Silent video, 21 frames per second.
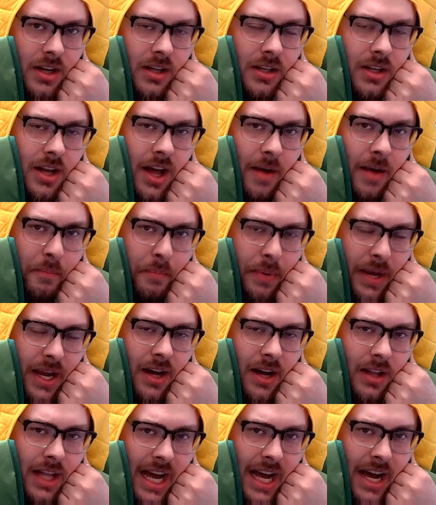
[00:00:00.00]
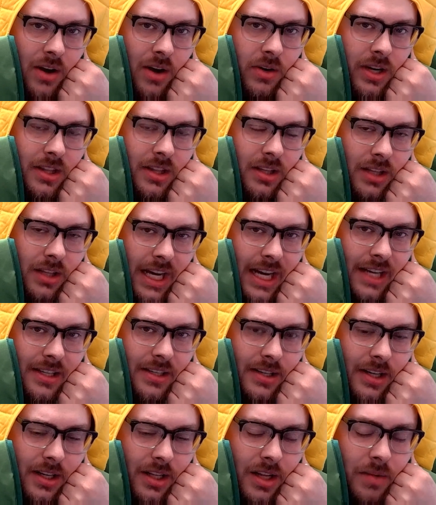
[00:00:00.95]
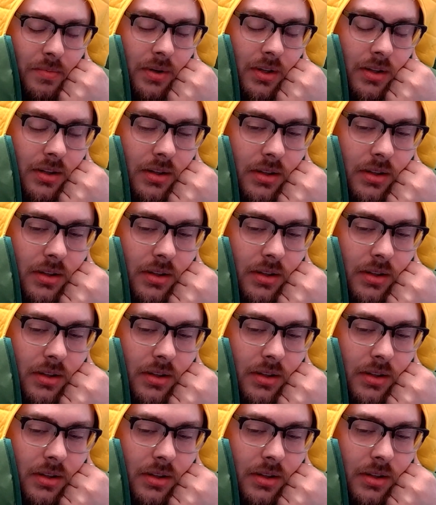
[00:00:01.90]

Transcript: not bail out at the last syllable.